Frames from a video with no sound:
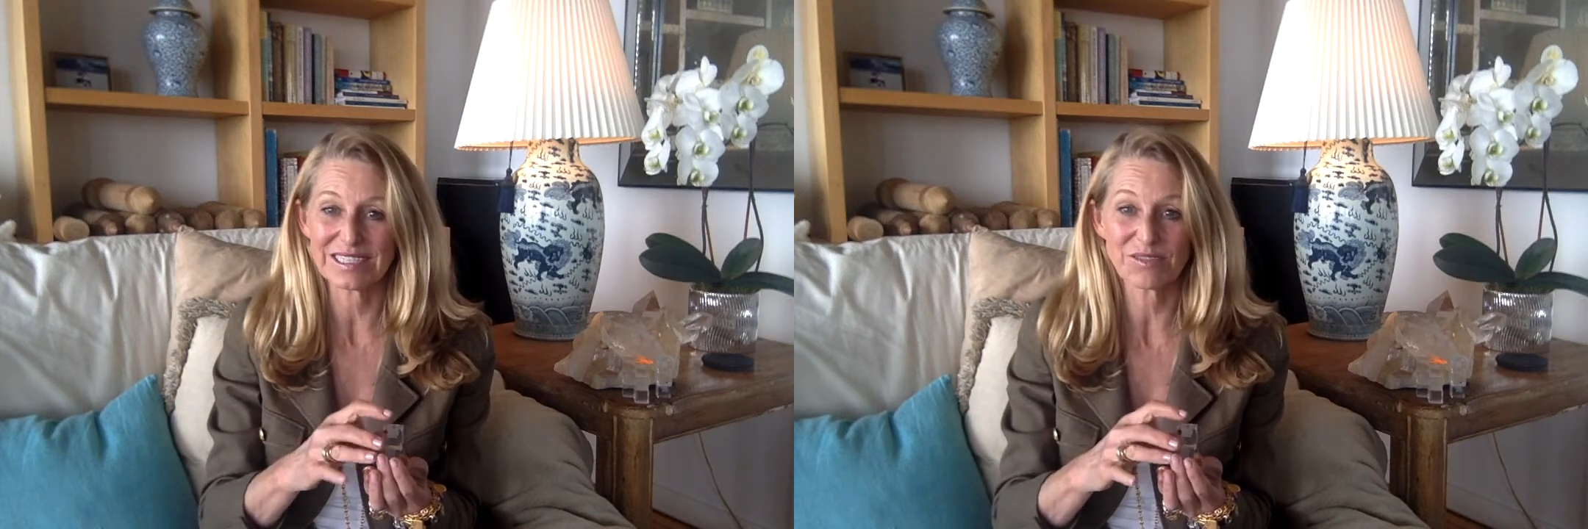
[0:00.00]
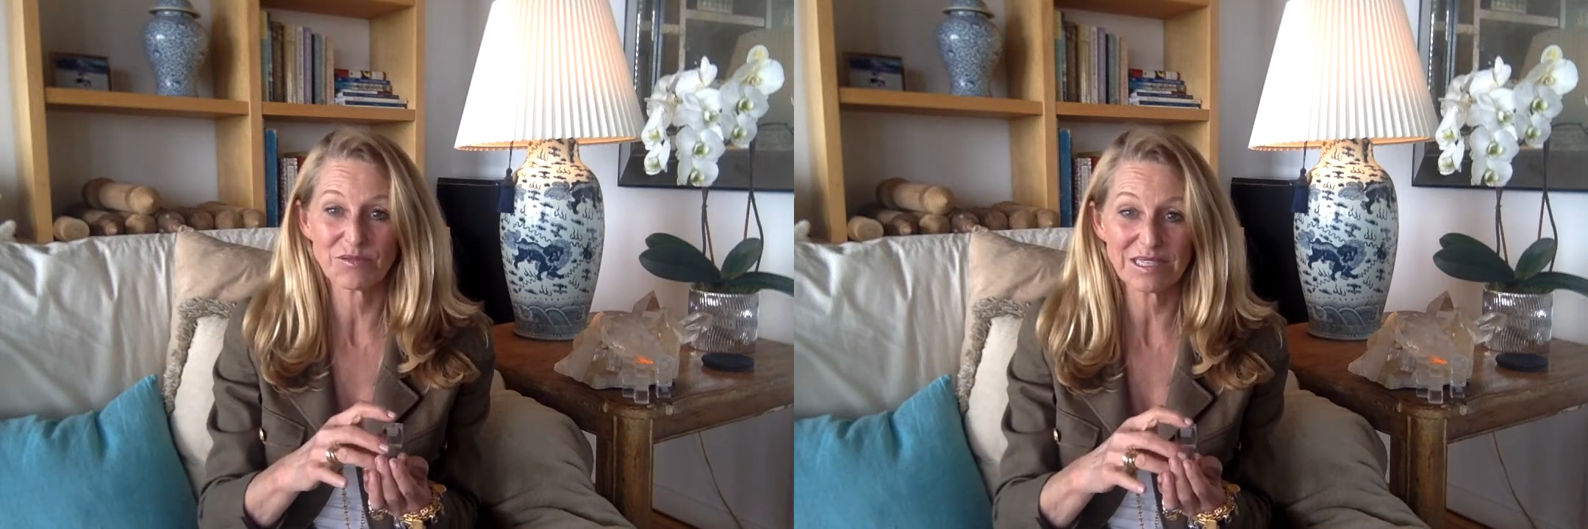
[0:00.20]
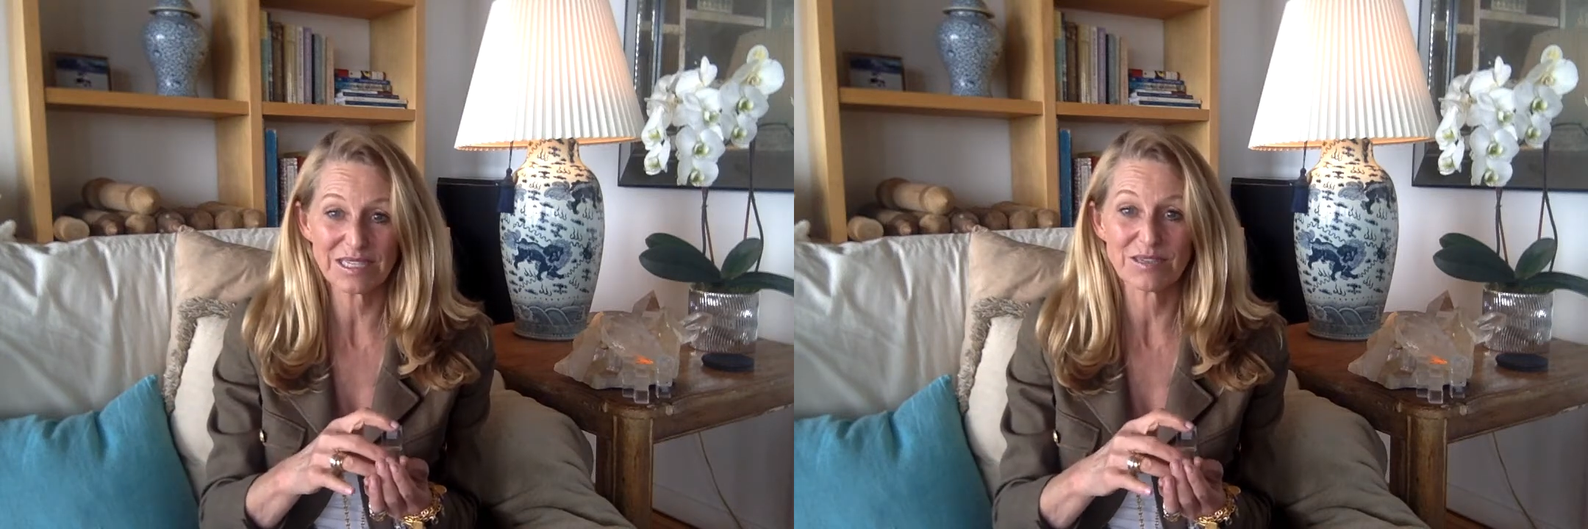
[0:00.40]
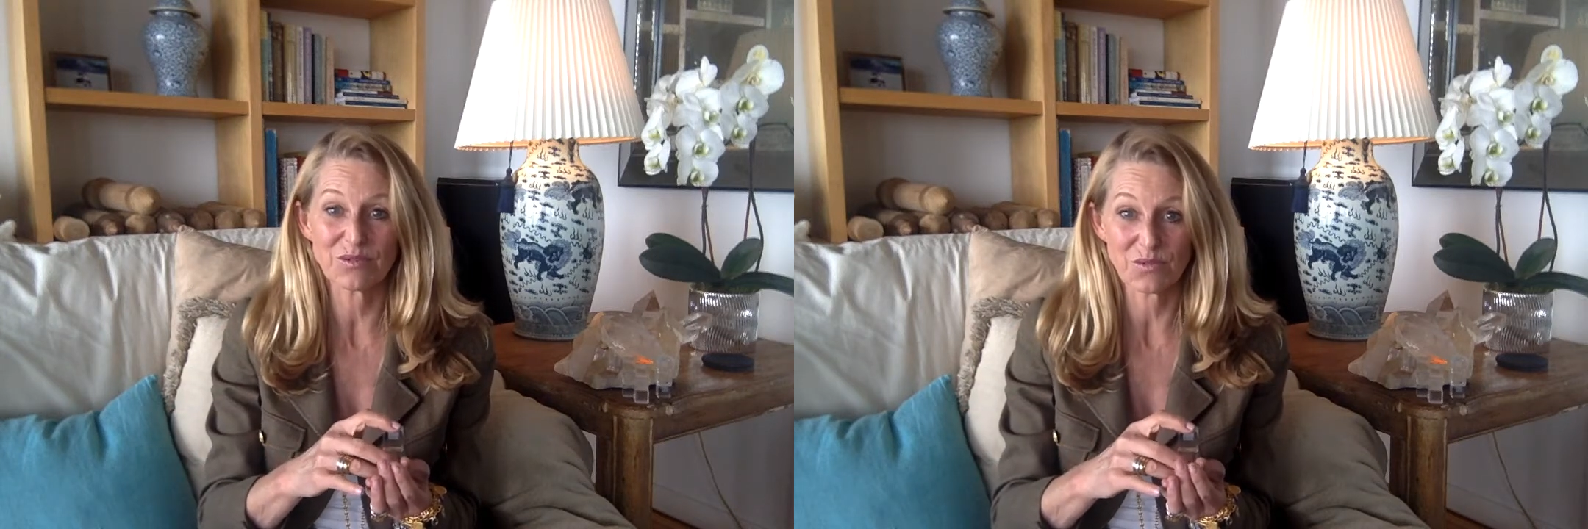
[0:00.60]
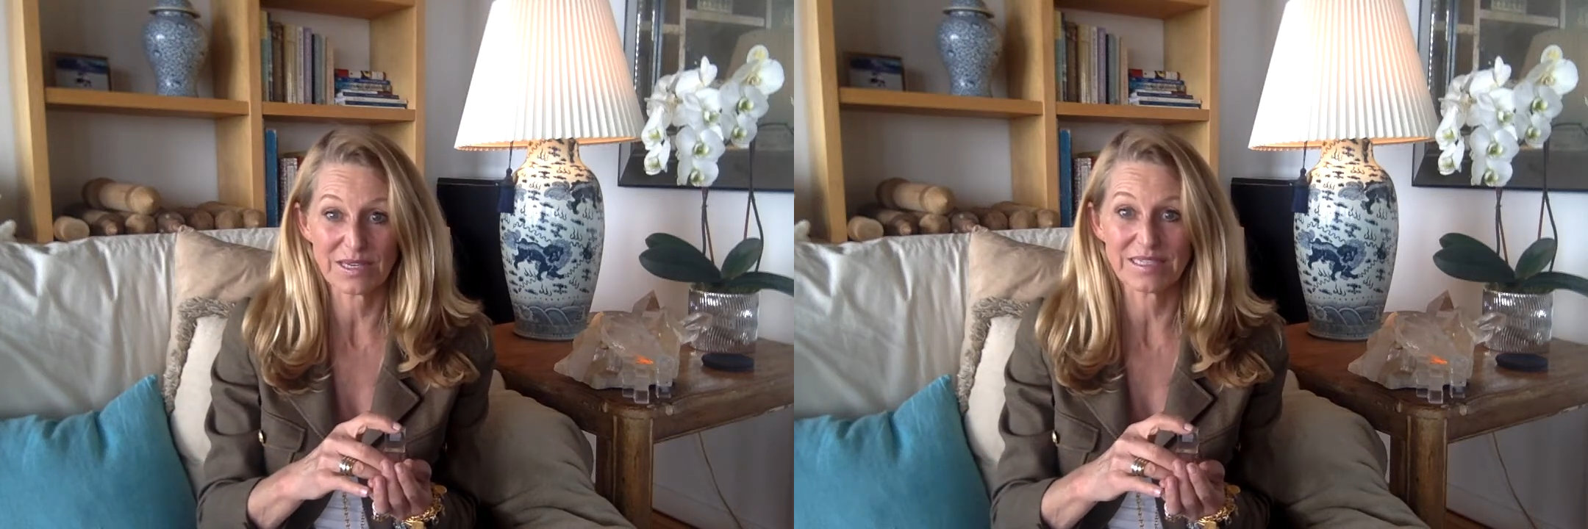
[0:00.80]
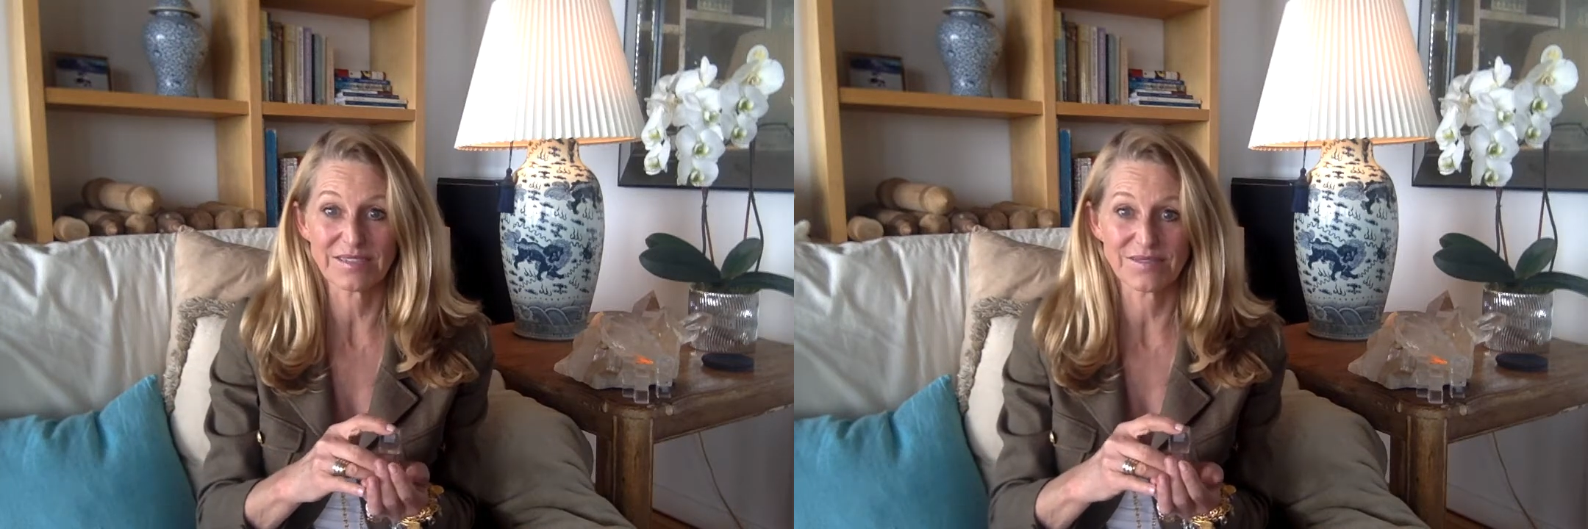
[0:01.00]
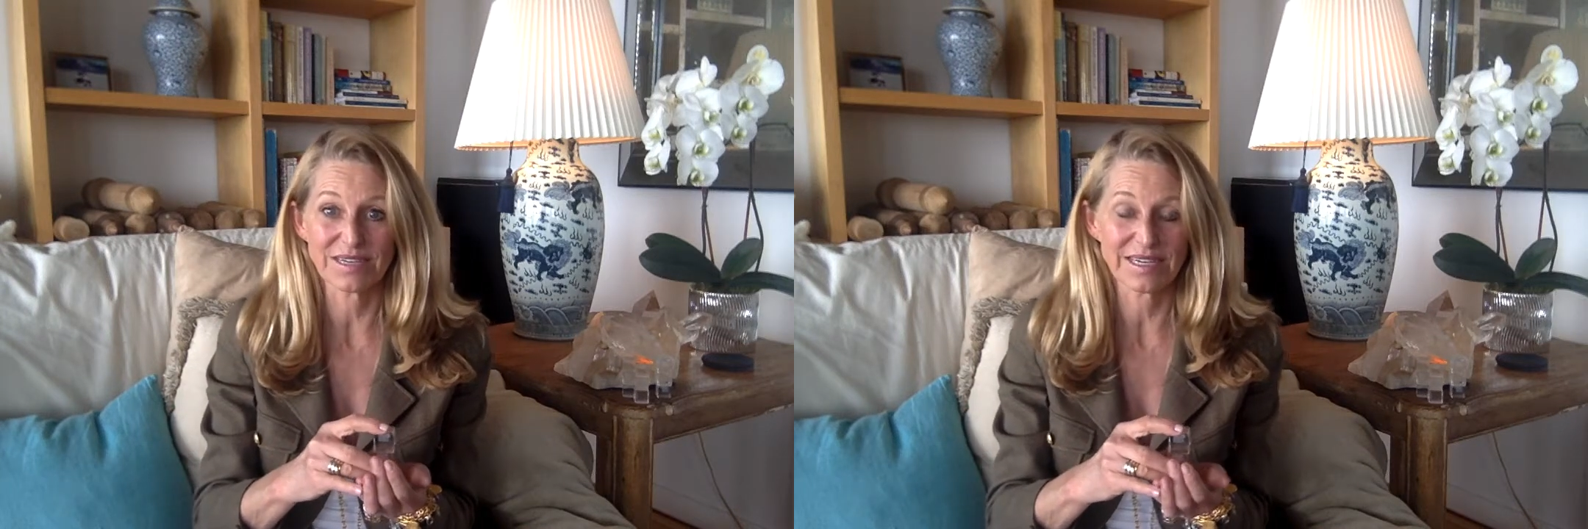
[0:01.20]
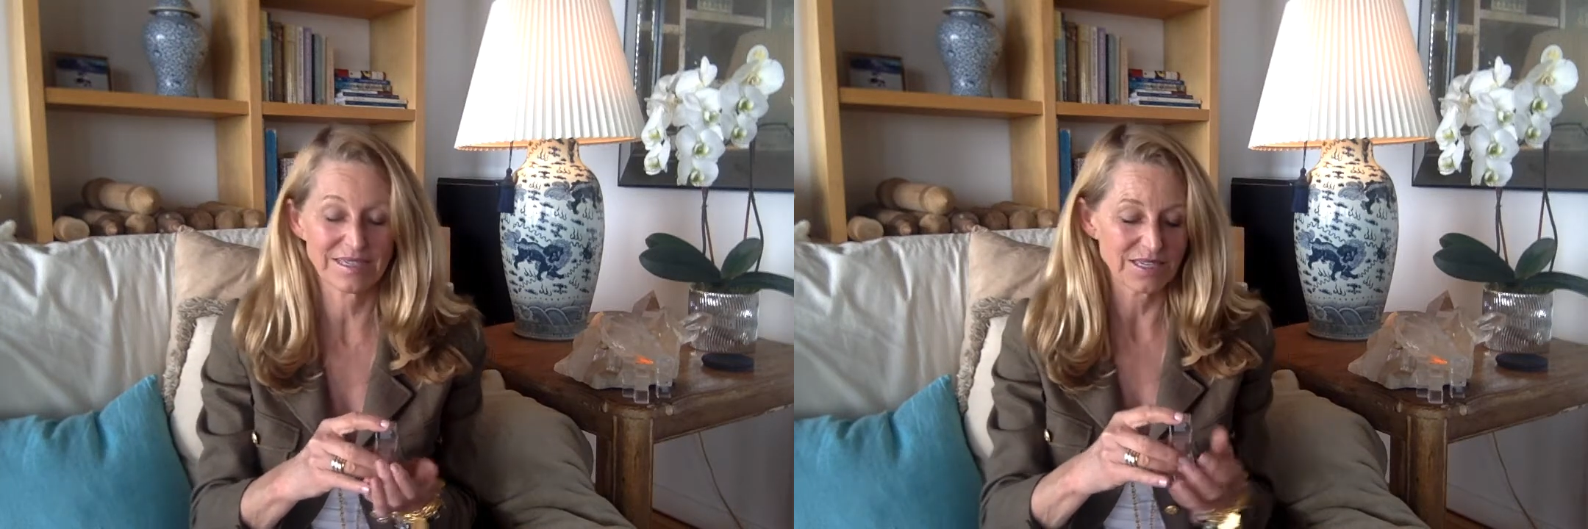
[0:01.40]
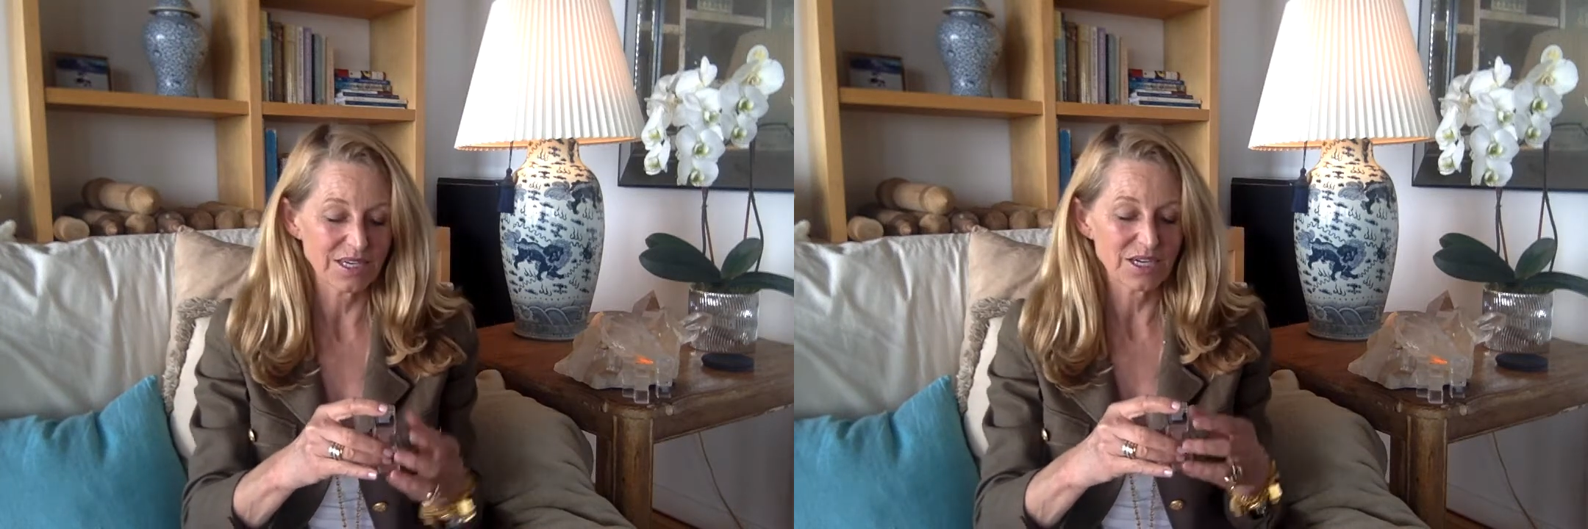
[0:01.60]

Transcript: It's really quite divine.